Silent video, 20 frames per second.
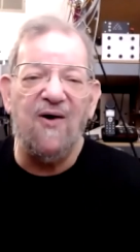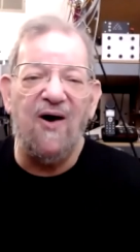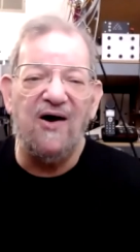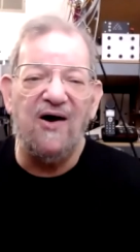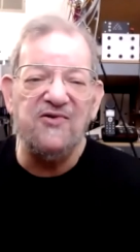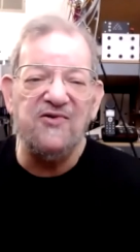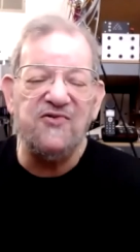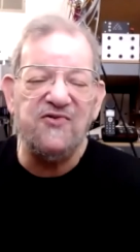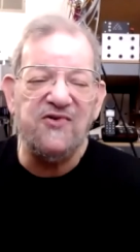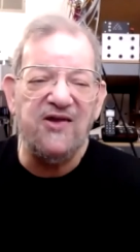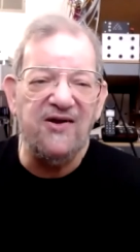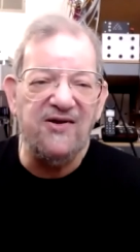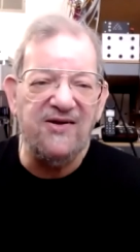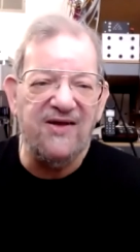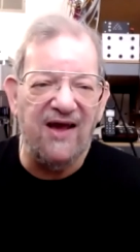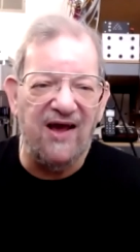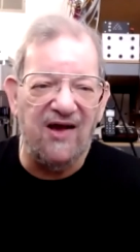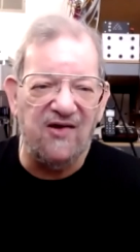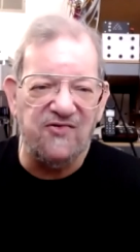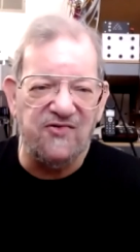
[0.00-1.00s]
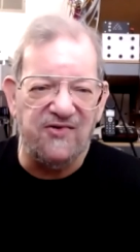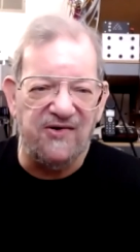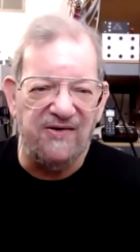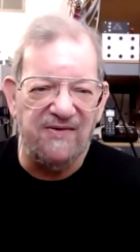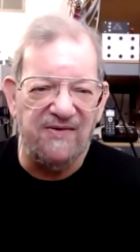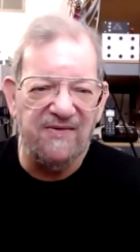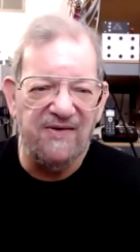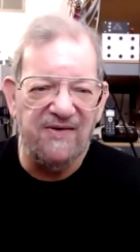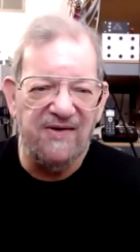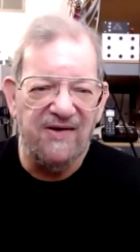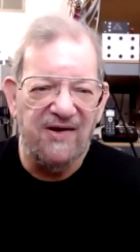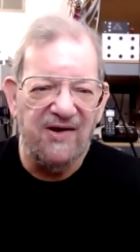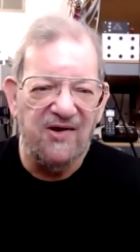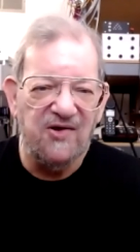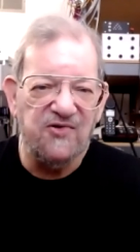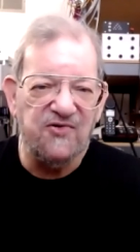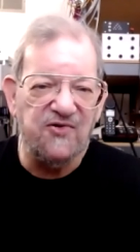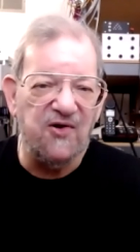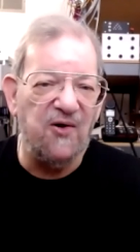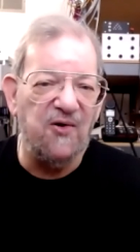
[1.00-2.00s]
cause skin cancer.
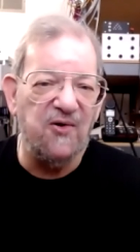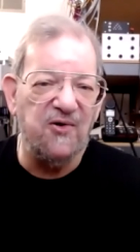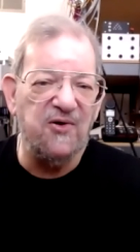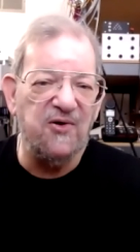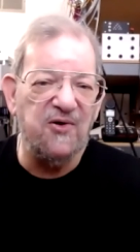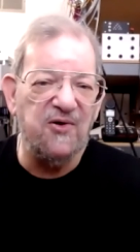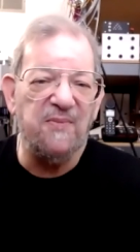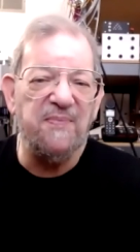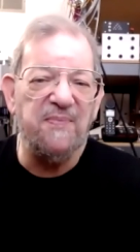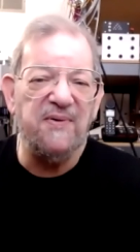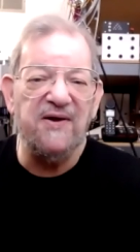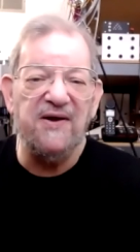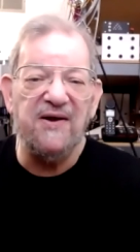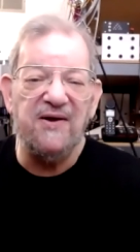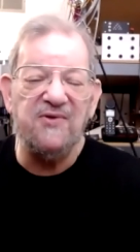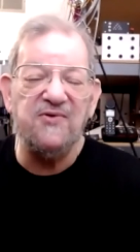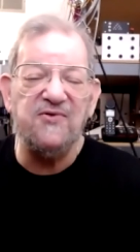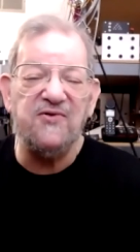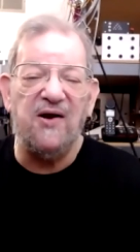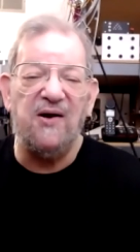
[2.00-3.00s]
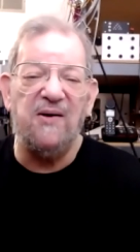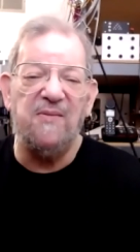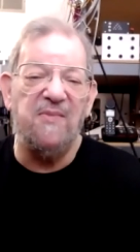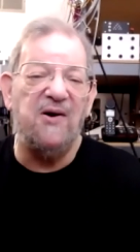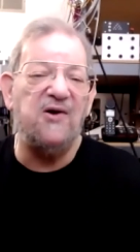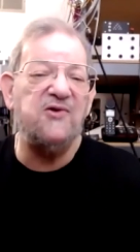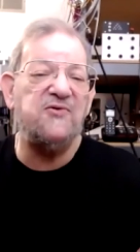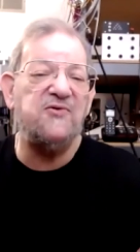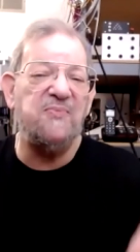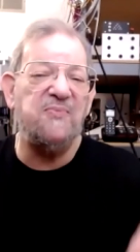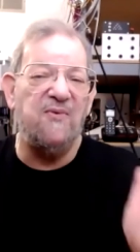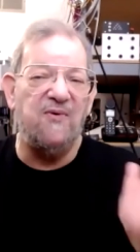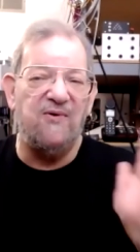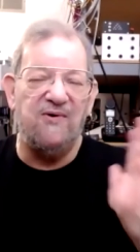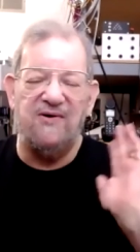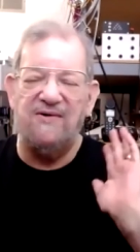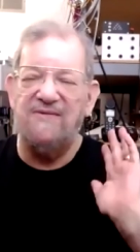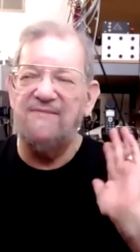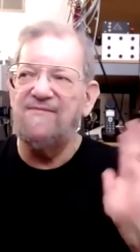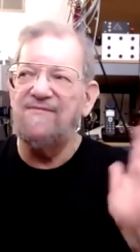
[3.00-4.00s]
So Europeans are much
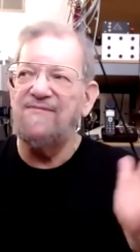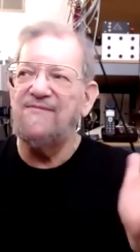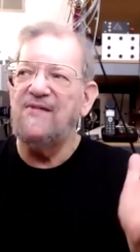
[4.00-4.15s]
more